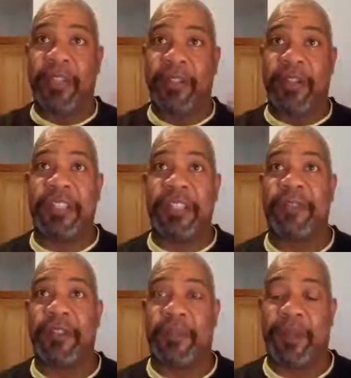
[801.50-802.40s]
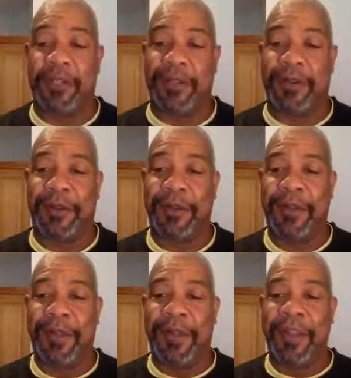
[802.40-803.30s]
is on a different dimension.
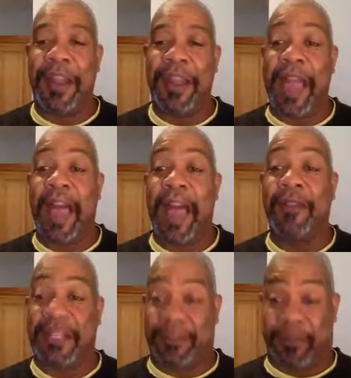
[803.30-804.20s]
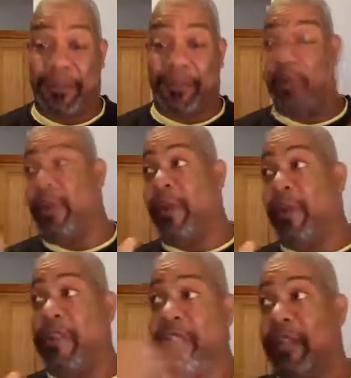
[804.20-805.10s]
And now we
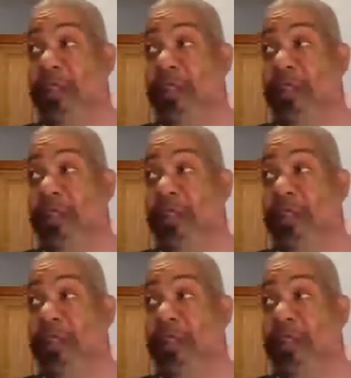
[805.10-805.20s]
always think